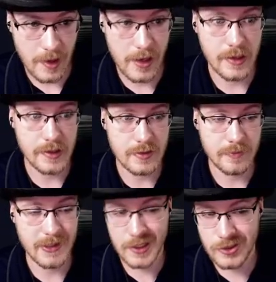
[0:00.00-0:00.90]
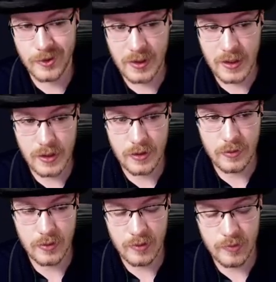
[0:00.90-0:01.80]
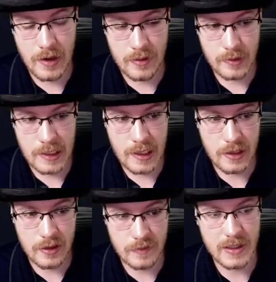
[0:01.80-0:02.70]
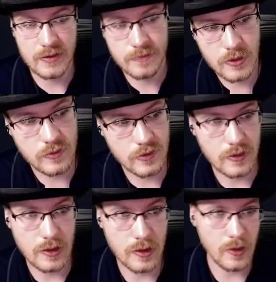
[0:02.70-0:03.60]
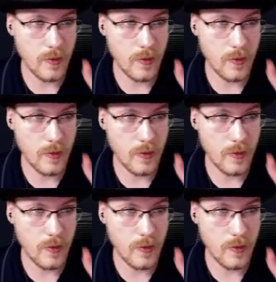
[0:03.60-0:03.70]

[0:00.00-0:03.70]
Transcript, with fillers: is potentially, you'll probably need this best boat so that you can